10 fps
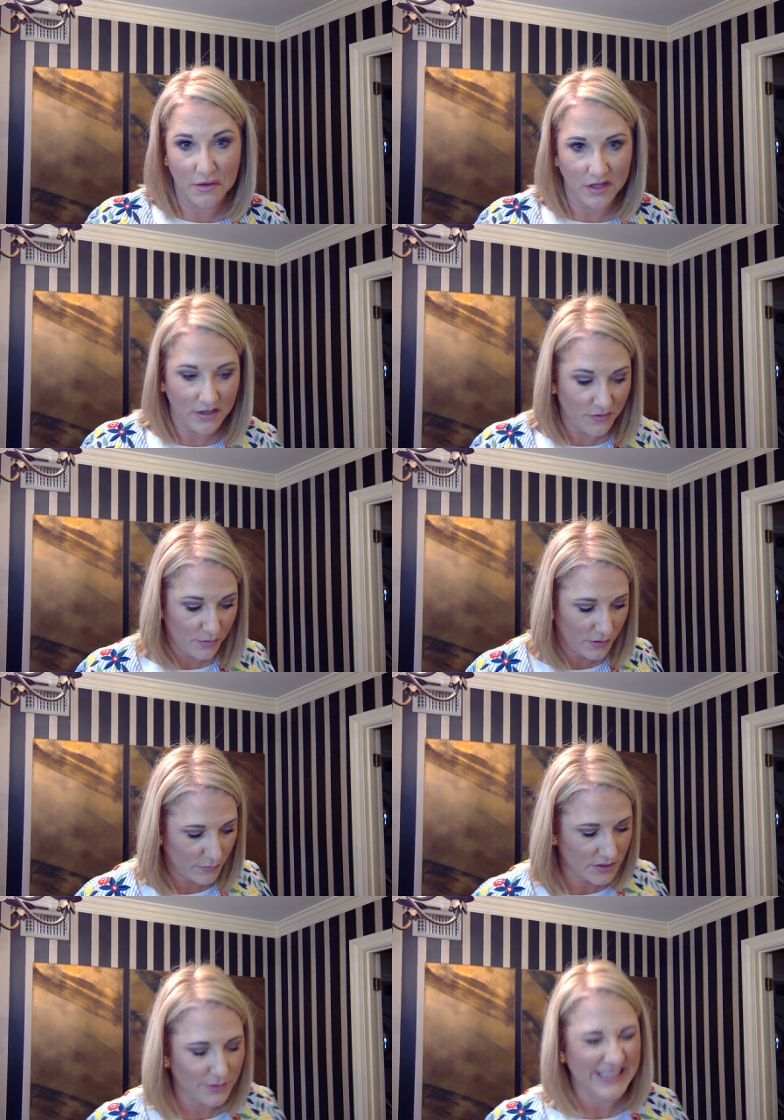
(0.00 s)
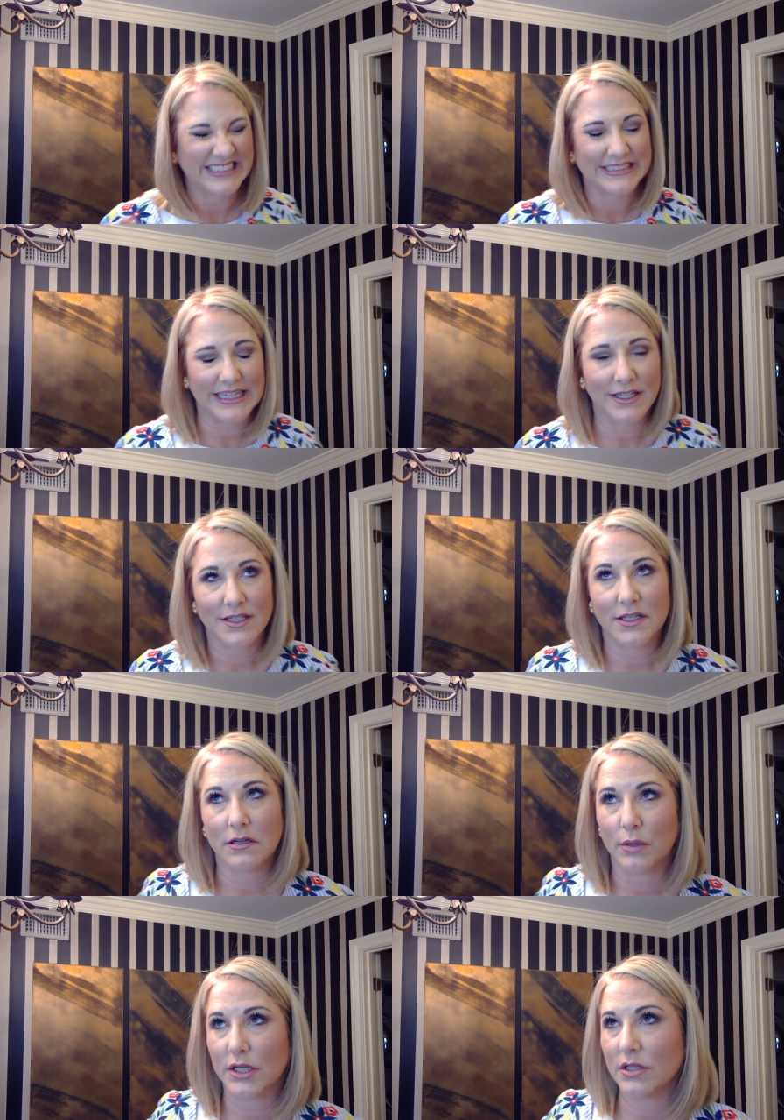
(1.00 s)
with another one, which I was like, dang it, Dika,
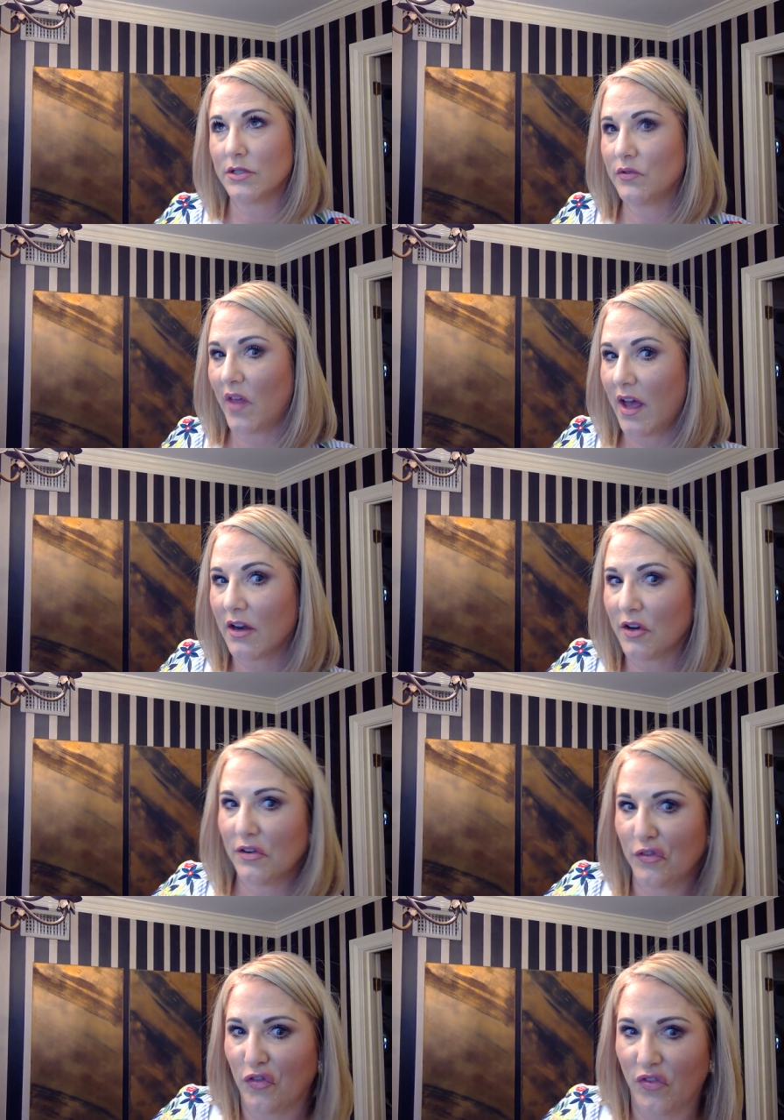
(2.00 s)
why'd you do that? You're gonna do this